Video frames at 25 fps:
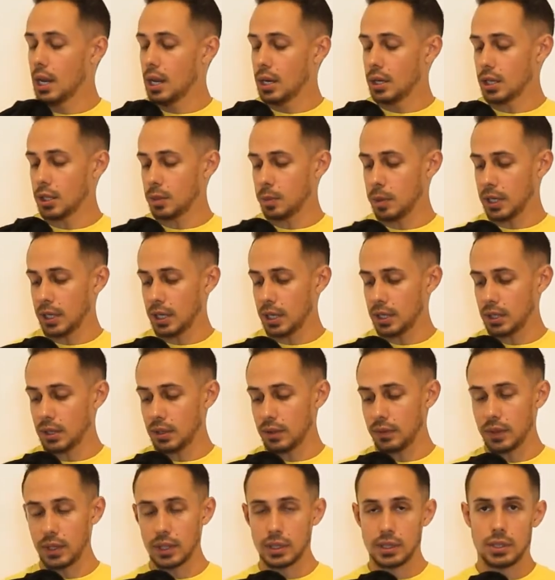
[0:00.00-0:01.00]
just because
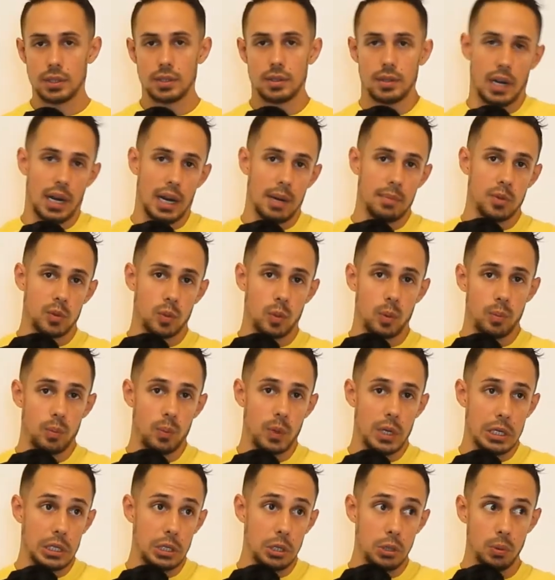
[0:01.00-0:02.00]
of the times when
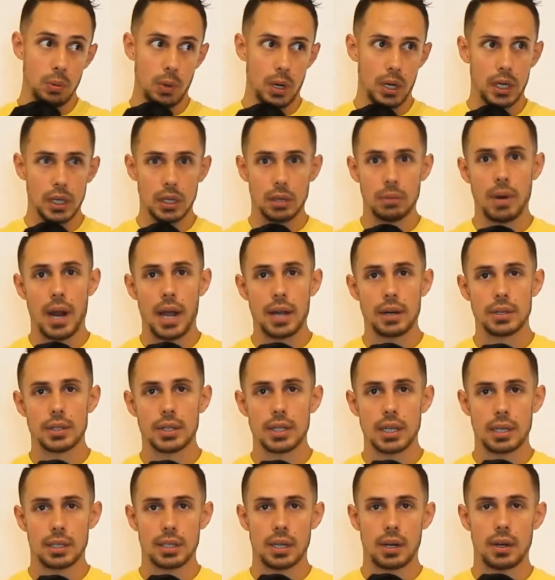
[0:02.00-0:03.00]
we do run into
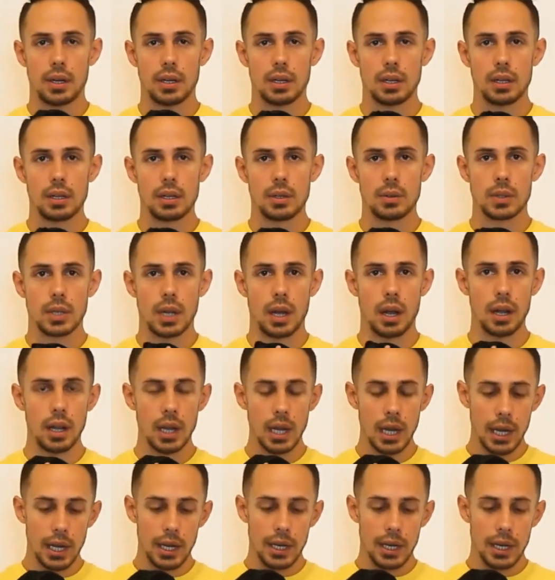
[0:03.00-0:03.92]
rattlesnakes out here in Utah.